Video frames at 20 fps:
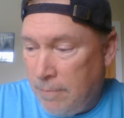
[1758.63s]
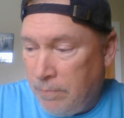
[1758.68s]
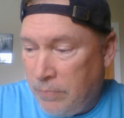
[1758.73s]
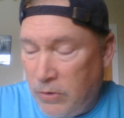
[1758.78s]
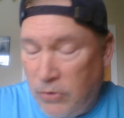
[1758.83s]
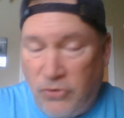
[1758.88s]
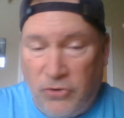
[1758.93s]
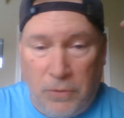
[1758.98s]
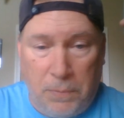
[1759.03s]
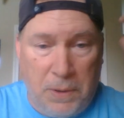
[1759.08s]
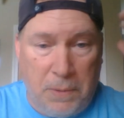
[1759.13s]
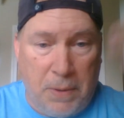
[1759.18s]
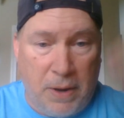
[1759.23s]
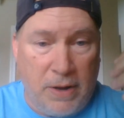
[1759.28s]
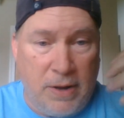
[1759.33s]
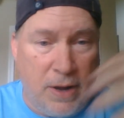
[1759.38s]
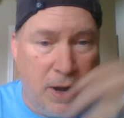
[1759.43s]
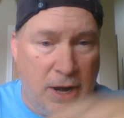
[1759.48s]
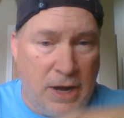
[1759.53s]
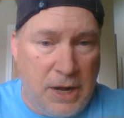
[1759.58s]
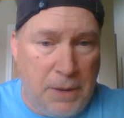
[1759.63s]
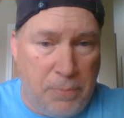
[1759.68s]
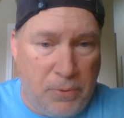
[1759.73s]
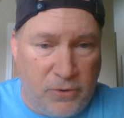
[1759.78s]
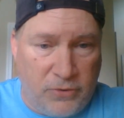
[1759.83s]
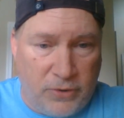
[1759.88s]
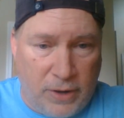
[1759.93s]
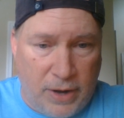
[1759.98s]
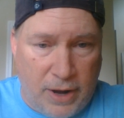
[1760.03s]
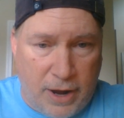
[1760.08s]
you should be about
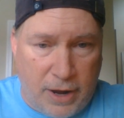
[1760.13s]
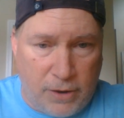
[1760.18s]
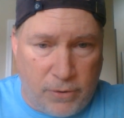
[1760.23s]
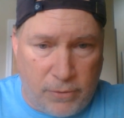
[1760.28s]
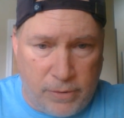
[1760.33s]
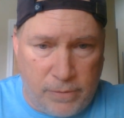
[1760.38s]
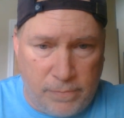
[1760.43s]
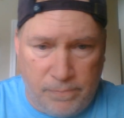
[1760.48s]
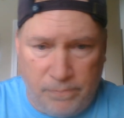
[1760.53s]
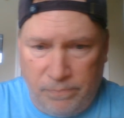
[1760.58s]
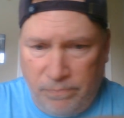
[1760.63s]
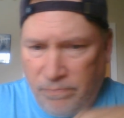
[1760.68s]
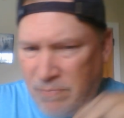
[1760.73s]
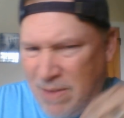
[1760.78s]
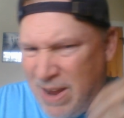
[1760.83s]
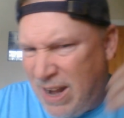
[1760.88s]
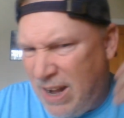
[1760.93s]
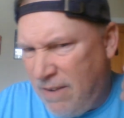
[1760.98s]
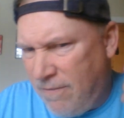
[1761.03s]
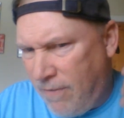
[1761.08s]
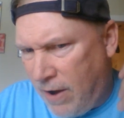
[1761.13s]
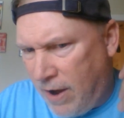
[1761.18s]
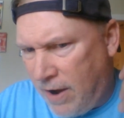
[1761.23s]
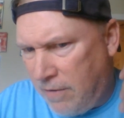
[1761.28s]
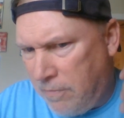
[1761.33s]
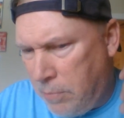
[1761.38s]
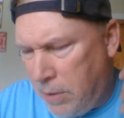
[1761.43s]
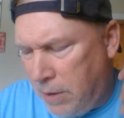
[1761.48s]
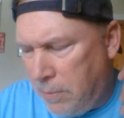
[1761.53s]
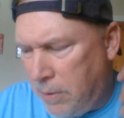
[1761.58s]
90% accurate,
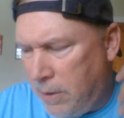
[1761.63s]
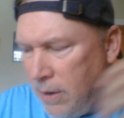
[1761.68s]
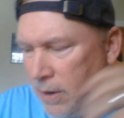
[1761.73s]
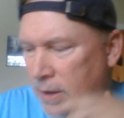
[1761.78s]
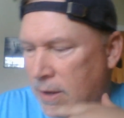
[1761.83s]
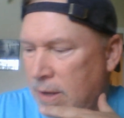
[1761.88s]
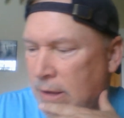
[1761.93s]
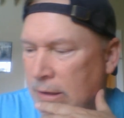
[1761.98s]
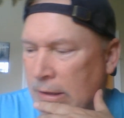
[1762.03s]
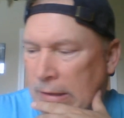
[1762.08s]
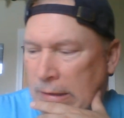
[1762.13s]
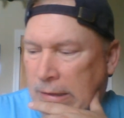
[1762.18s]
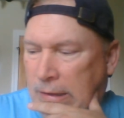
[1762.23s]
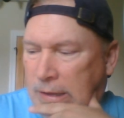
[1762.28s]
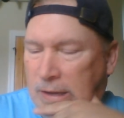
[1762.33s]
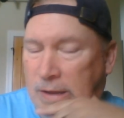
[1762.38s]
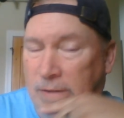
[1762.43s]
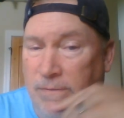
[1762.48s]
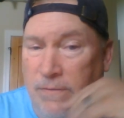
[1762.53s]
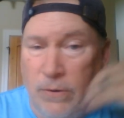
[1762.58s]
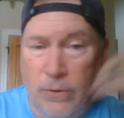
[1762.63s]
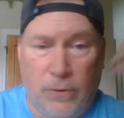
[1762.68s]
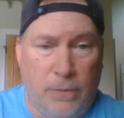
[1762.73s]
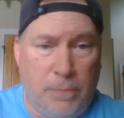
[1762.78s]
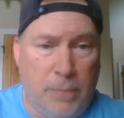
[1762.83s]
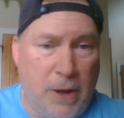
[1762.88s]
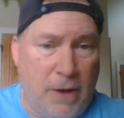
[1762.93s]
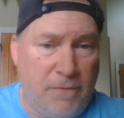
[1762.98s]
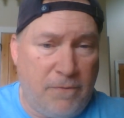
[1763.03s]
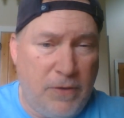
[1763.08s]
85 maybe. If you're
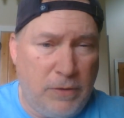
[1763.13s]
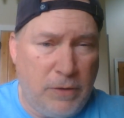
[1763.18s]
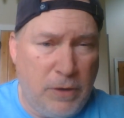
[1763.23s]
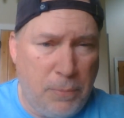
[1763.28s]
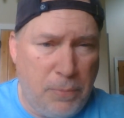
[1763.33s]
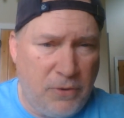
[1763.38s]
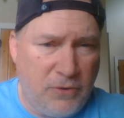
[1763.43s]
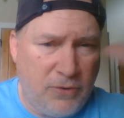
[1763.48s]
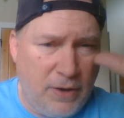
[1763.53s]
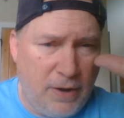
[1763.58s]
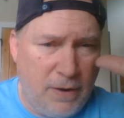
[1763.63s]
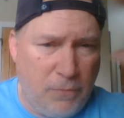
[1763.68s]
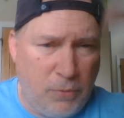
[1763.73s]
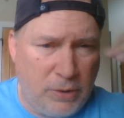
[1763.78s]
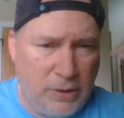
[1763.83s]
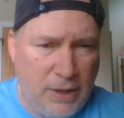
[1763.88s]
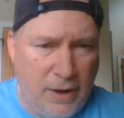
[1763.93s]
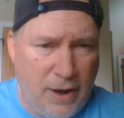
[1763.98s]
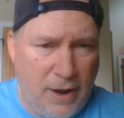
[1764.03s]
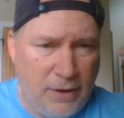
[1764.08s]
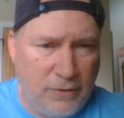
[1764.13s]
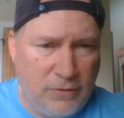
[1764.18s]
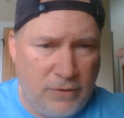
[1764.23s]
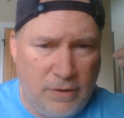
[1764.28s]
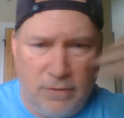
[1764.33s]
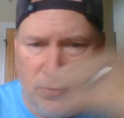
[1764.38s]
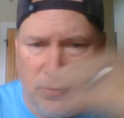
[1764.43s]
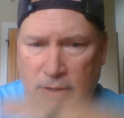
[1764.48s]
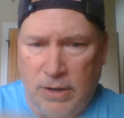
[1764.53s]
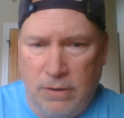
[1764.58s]
about 50% of what that
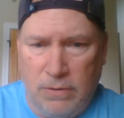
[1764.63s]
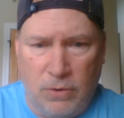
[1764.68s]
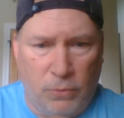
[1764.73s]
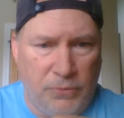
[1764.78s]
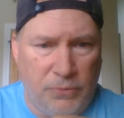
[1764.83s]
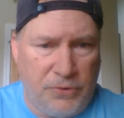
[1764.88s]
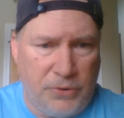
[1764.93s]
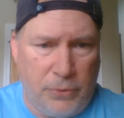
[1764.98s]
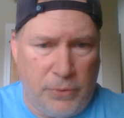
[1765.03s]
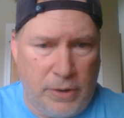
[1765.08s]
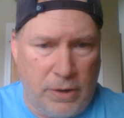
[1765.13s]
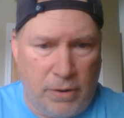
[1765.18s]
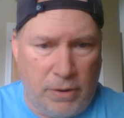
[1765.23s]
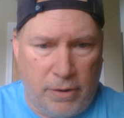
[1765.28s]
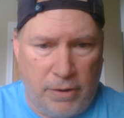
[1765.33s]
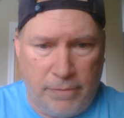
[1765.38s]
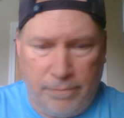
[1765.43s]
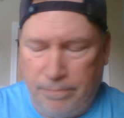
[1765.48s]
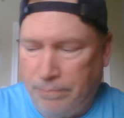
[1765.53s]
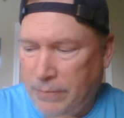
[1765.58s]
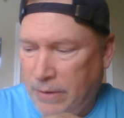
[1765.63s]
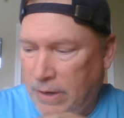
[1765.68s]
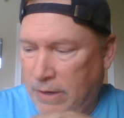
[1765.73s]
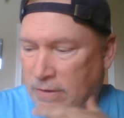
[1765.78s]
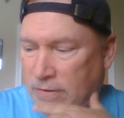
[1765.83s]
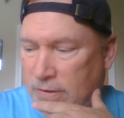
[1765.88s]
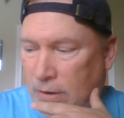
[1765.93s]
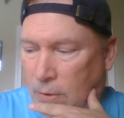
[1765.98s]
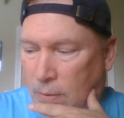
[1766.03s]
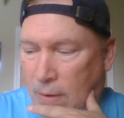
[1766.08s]
accent, then don't do it at all.
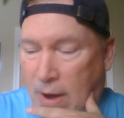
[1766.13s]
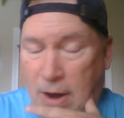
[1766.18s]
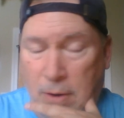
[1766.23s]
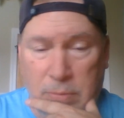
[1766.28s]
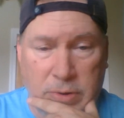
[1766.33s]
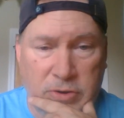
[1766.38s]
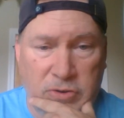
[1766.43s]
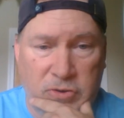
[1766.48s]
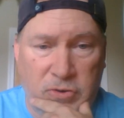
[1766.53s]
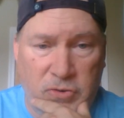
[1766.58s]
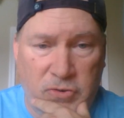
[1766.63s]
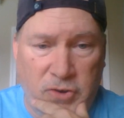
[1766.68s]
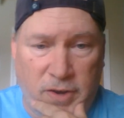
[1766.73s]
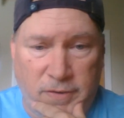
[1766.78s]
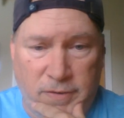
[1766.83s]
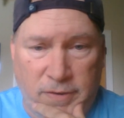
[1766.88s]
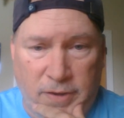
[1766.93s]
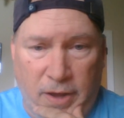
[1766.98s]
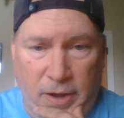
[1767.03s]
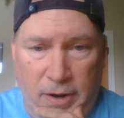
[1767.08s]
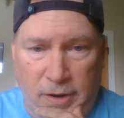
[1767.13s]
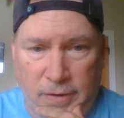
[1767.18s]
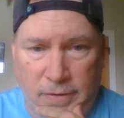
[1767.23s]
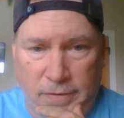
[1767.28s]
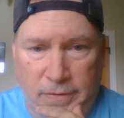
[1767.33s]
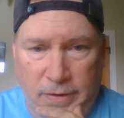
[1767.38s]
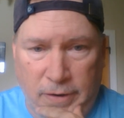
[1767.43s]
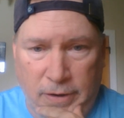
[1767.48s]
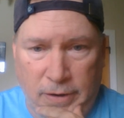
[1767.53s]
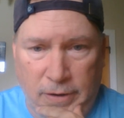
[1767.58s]
And so I would suggest that
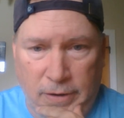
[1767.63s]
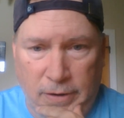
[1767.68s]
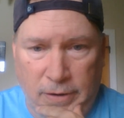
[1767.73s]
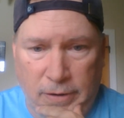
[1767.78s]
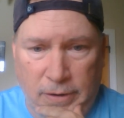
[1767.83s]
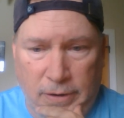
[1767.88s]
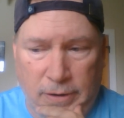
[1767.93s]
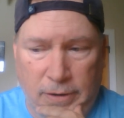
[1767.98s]
as a